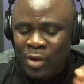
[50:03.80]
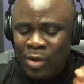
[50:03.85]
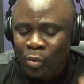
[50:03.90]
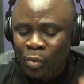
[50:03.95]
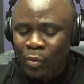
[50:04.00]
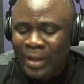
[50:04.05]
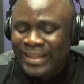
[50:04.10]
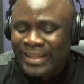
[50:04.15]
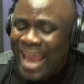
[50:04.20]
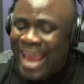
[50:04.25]

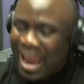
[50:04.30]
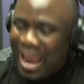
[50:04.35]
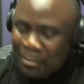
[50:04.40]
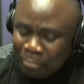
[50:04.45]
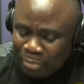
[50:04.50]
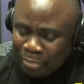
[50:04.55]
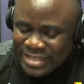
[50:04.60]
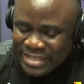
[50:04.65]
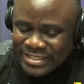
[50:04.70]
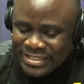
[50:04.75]
with
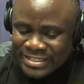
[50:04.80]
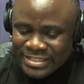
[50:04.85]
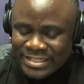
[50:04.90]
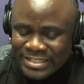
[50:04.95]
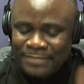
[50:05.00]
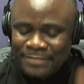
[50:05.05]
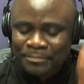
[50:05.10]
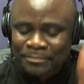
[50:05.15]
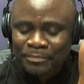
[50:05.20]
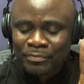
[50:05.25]

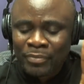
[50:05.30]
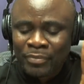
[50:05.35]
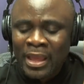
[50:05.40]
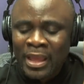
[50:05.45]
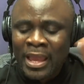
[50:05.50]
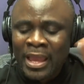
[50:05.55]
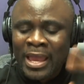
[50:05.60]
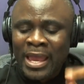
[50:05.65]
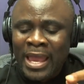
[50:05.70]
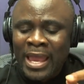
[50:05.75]
MPs
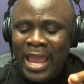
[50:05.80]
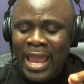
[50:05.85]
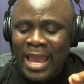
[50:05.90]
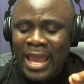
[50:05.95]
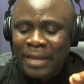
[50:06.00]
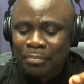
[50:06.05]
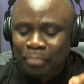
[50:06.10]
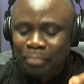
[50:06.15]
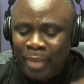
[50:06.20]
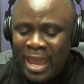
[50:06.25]

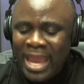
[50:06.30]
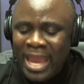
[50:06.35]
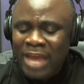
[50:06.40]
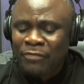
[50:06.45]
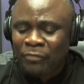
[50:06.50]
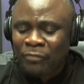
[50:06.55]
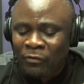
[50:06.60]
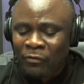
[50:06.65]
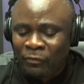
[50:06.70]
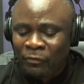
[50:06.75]
and paid
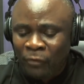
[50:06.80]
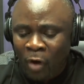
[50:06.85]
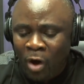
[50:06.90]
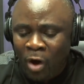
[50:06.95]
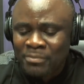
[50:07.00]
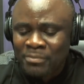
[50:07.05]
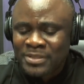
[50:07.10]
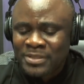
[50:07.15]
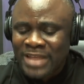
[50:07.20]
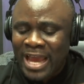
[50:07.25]
for
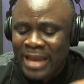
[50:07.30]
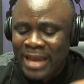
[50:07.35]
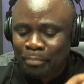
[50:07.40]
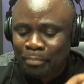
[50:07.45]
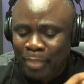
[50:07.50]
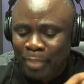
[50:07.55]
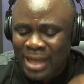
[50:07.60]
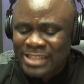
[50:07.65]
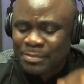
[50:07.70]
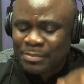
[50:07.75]
forms
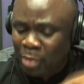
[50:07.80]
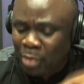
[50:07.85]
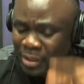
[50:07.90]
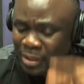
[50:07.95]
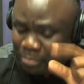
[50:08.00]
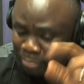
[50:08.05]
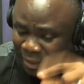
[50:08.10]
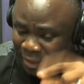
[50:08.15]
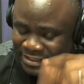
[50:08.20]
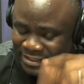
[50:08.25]
and
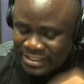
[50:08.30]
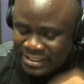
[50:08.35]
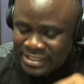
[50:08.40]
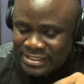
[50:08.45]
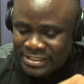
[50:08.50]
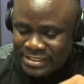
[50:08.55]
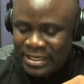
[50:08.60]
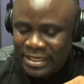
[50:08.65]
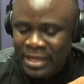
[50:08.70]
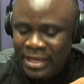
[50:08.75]
passport
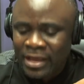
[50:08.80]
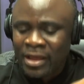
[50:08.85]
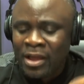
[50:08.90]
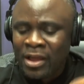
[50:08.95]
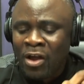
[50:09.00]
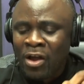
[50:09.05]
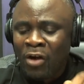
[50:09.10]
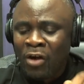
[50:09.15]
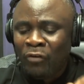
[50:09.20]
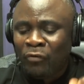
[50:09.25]
pictures
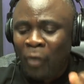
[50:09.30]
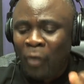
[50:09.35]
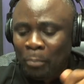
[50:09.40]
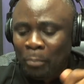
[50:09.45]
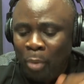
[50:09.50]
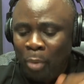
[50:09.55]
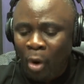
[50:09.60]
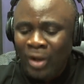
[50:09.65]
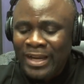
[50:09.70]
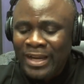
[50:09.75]
for
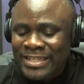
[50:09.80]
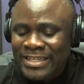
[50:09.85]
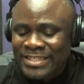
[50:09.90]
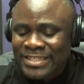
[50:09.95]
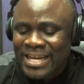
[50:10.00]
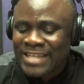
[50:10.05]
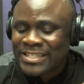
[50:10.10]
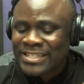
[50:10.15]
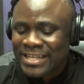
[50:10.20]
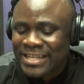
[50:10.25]
polling
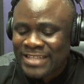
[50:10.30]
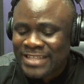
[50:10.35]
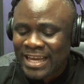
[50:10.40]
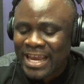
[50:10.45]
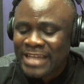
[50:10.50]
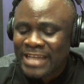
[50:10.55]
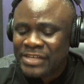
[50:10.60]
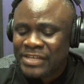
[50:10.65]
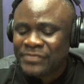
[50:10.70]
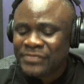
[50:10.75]
station
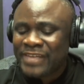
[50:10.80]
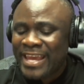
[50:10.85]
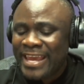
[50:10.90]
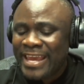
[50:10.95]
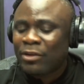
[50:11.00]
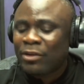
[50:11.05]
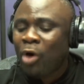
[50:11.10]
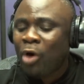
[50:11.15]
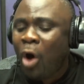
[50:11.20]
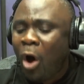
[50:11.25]
executives
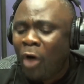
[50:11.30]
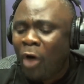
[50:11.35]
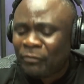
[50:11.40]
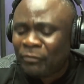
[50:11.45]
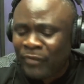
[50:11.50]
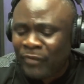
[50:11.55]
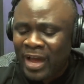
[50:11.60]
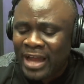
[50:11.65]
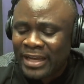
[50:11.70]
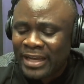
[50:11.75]
in
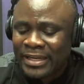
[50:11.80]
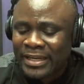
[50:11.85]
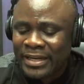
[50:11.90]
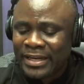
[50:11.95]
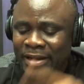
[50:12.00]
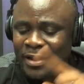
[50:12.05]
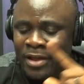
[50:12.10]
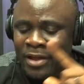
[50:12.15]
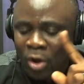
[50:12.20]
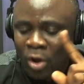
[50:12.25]
orphan
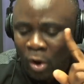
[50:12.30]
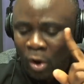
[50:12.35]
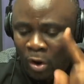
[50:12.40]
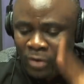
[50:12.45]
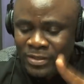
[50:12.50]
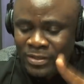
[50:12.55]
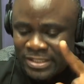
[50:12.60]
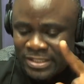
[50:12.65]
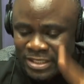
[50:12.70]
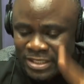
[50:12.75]

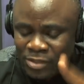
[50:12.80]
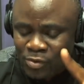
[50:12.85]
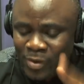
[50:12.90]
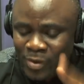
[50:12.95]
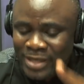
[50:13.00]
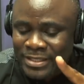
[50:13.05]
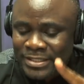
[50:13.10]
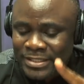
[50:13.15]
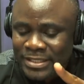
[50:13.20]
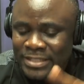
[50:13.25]

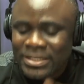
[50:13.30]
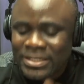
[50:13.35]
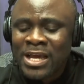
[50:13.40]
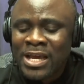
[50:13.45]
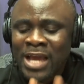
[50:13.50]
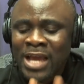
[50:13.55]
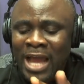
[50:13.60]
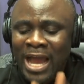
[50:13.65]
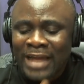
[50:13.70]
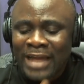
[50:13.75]
constituencies.
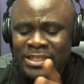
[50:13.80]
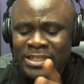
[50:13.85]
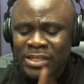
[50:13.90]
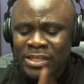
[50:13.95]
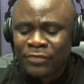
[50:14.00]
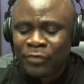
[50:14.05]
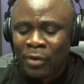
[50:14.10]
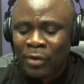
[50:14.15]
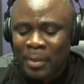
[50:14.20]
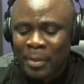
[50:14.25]
And this
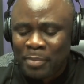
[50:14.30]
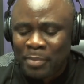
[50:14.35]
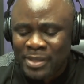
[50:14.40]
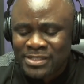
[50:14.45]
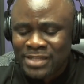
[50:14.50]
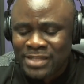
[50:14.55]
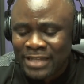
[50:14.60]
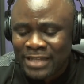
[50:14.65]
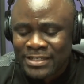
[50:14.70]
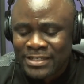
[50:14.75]
is from the
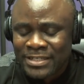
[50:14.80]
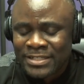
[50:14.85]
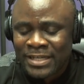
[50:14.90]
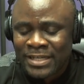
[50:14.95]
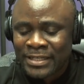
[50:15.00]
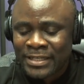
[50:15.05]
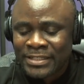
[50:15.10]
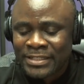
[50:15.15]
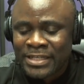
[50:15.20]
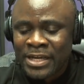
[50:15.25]
personal
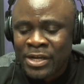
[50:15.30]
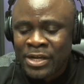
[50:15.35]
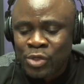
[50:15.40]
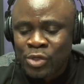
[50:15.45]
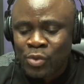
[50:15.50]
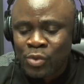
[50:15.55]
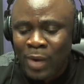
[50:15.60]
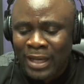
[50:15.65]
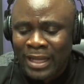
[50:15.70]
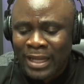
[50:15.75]
assistant
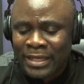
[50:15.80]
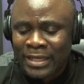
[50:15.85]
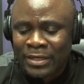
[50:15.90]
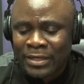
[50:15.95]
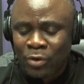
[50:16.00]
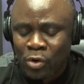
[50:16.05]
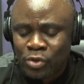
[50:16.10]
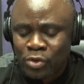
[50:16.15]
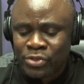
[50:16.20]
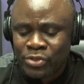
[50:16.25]
to Alan
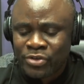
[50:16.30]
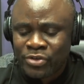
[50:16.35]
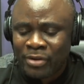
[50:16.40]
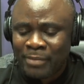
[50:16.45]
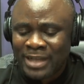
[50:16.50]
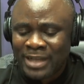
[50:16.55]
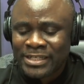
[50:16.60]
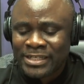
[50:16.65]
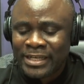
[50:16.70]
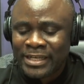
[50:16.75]

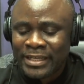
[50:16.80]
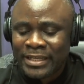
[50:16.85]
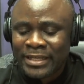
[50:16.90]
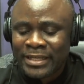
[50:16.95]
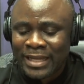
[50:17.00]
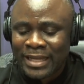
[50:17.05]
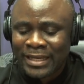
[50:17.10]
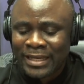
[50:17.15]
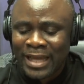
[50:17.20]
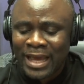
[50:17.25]
Kojo-Trematin,
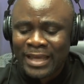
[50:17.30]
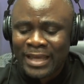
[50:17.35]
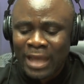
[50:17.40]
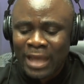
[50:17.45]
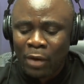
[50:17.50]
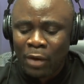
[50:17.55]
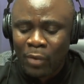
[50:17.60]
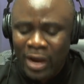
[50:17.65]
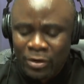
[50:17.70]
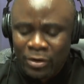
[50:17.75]
Nana
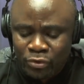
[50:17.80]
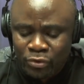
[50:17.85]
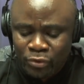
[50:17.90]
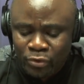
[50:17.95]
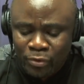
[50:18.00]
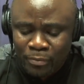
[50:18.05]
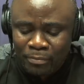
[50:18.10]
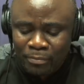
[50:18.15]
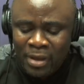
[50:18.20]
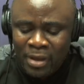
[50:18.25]
Yao
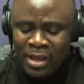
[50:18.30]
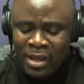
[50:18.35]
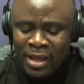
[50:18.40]
Educhum.